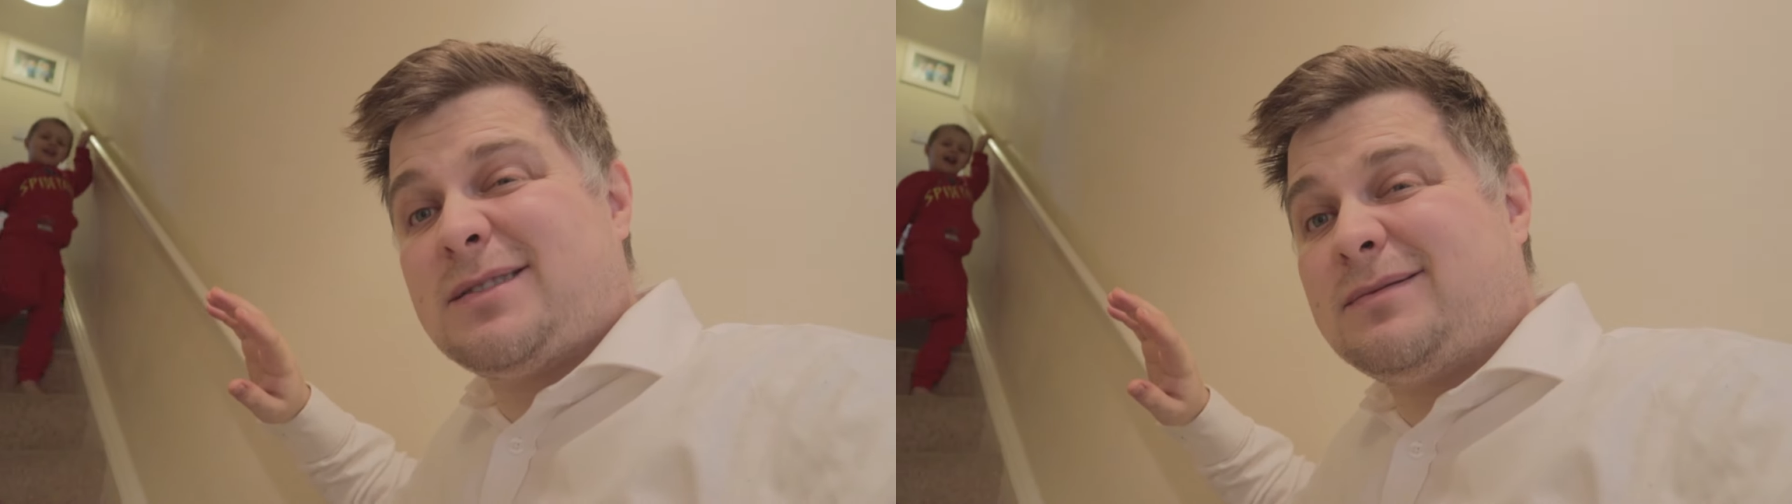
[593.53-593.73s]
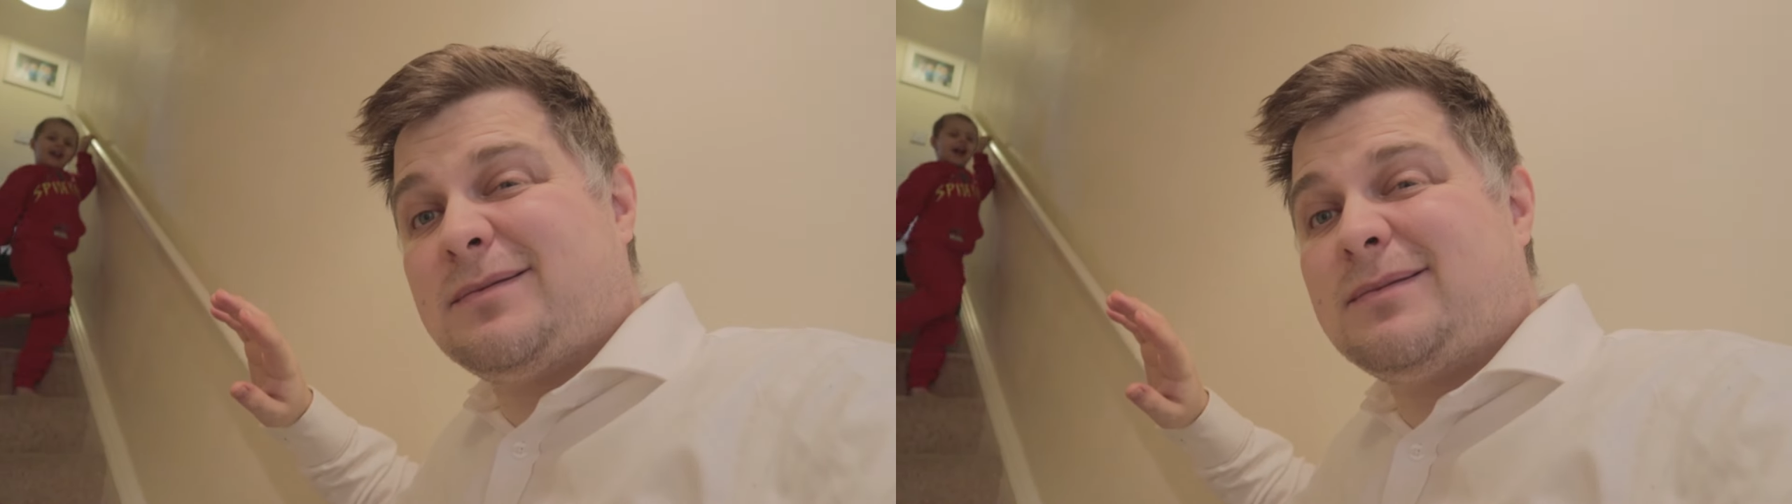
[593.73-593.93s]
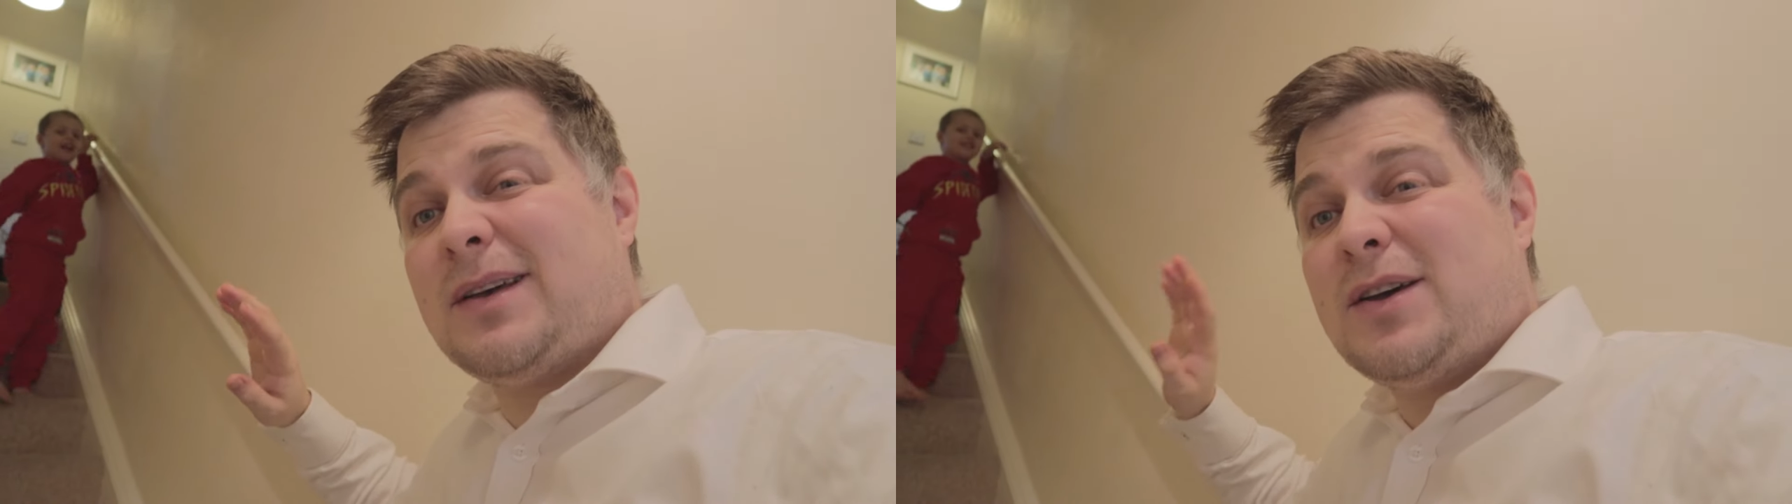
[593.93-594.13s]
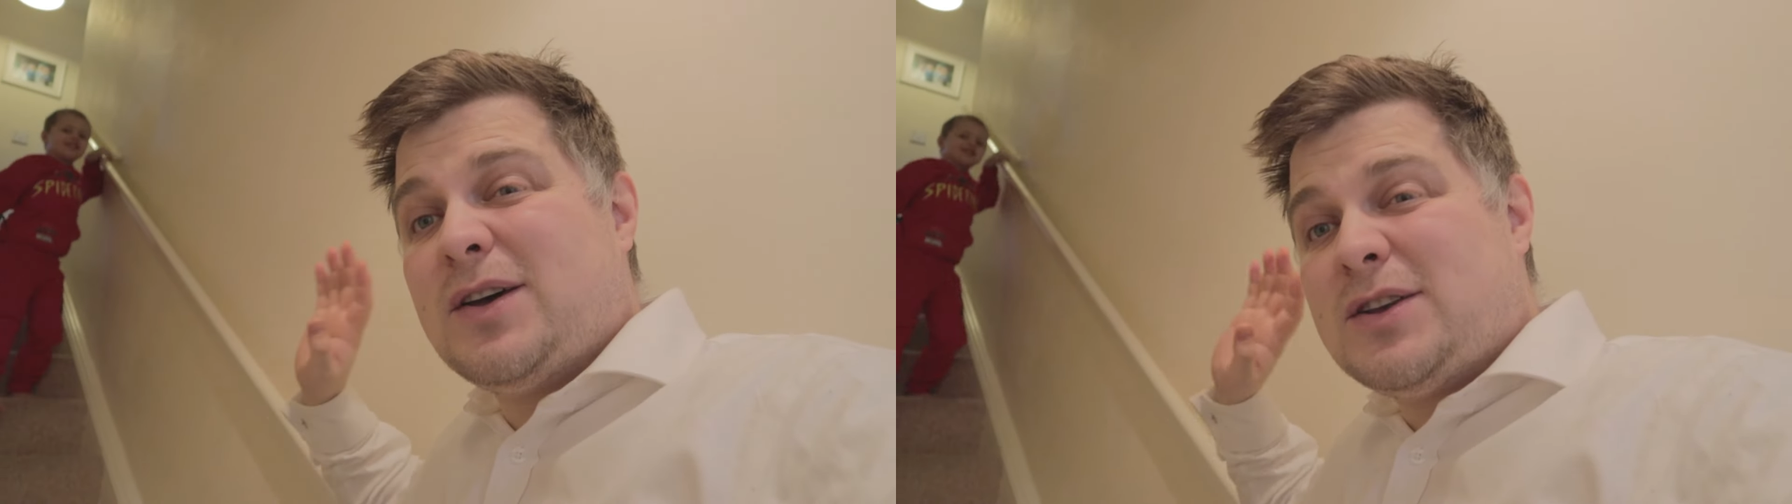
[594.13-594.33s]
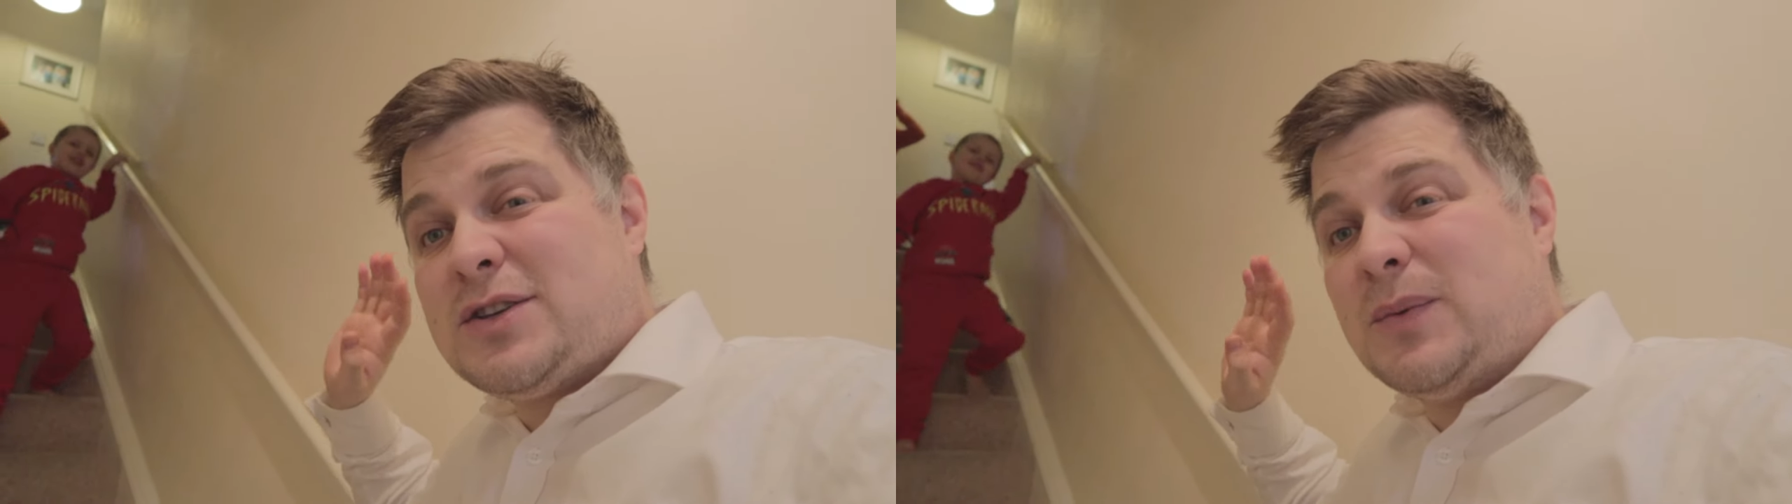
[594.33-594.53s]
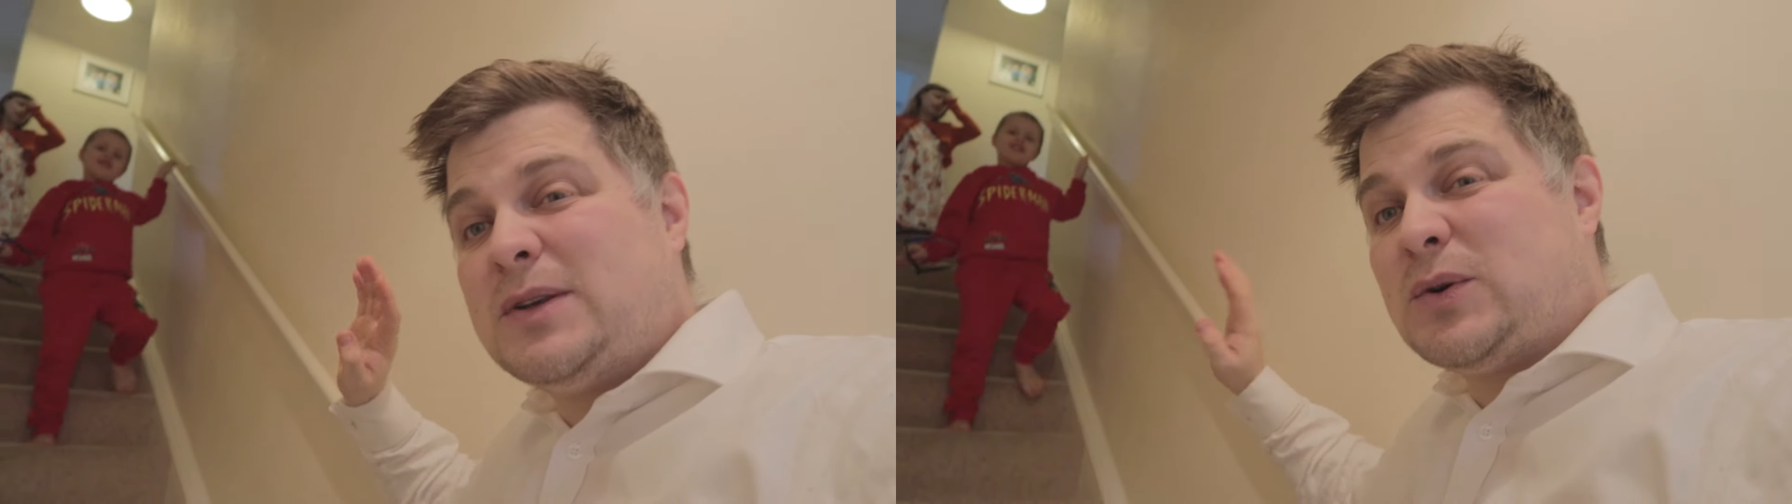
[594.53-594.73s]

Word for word: Yeah, I just. So we